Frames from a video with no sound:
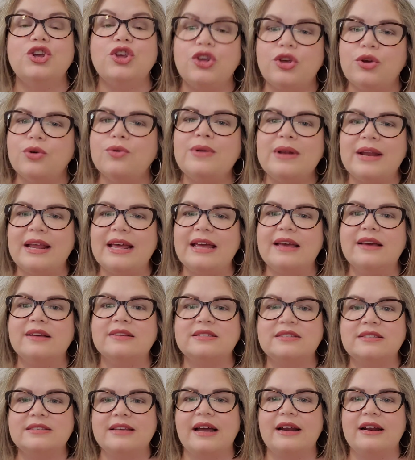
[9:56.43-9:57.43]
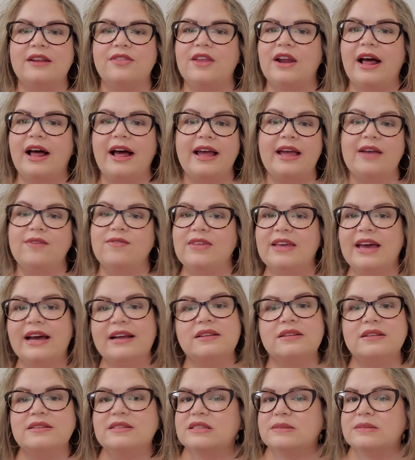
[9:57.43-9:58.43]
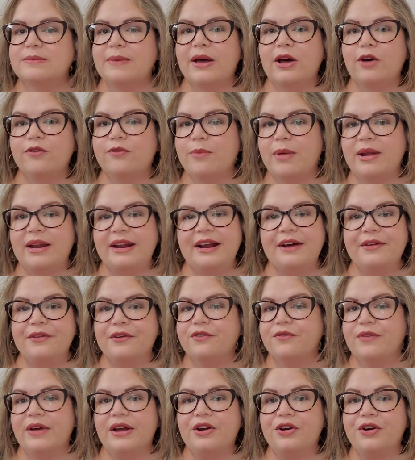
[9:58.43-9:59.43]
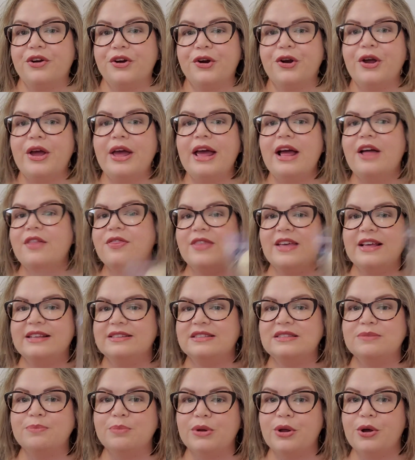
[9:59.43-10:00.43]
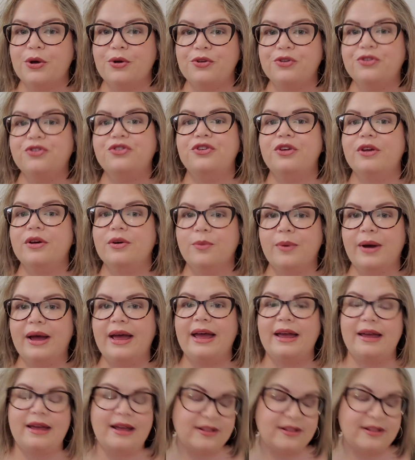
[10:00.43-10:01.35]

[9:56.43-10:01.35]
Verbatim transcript: unique scent that I have yet to smell from any other vendor. This blows you away.